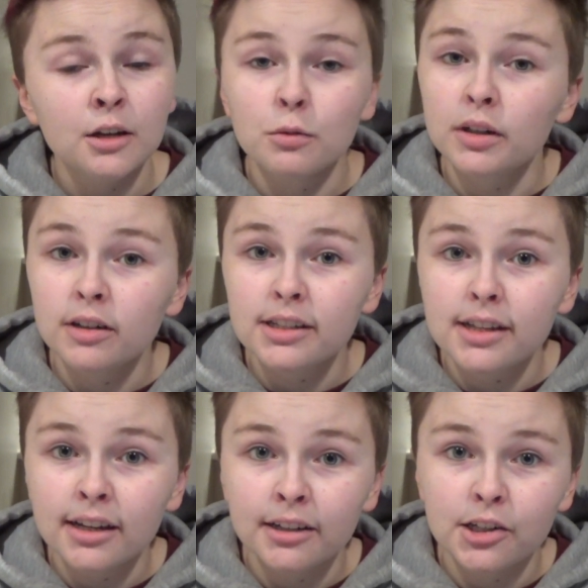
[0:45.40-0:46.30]
Twitter
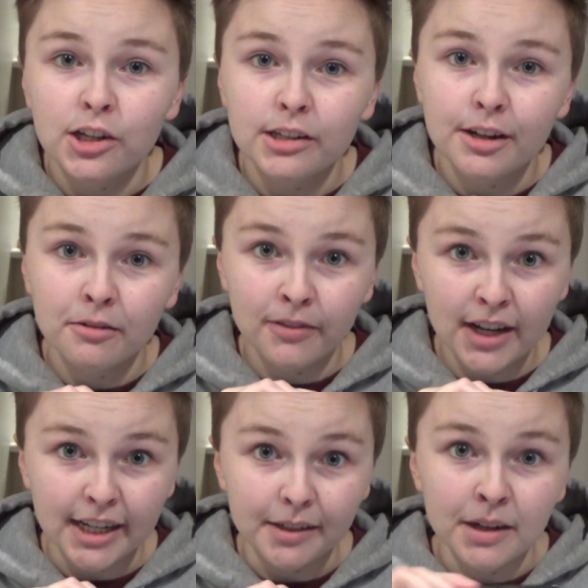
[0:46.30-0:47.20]
decided to shut down
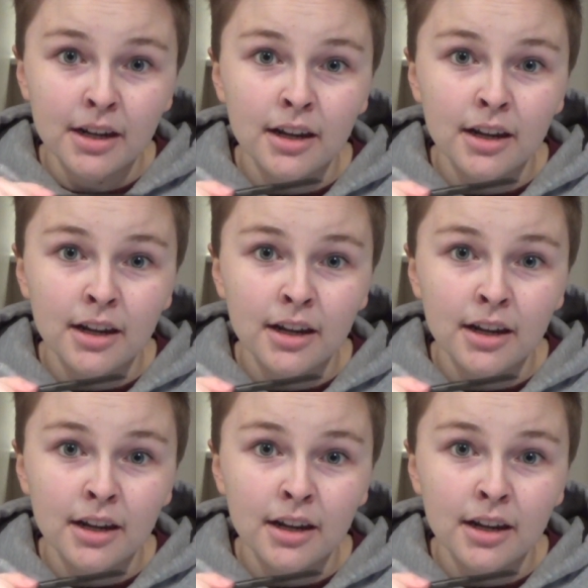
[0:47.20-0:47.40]
Vine,